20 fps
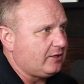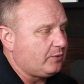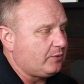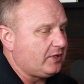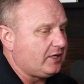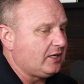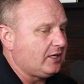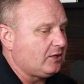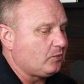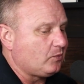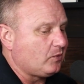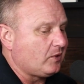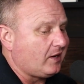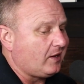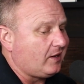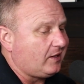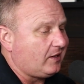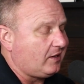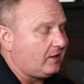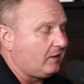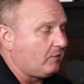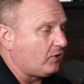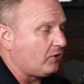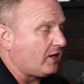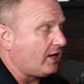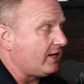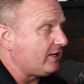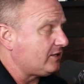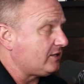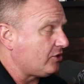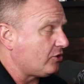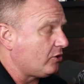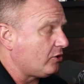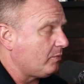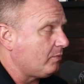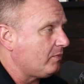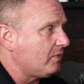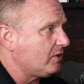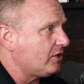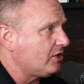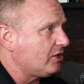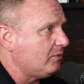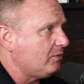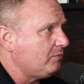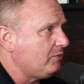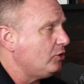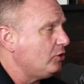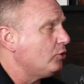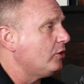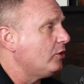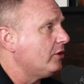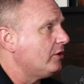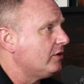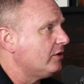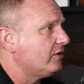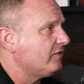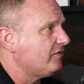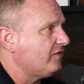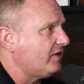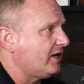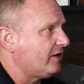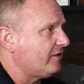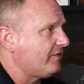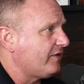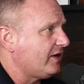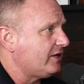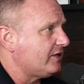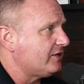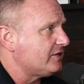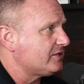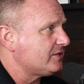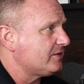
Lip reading: we get what I term commuter firefighters.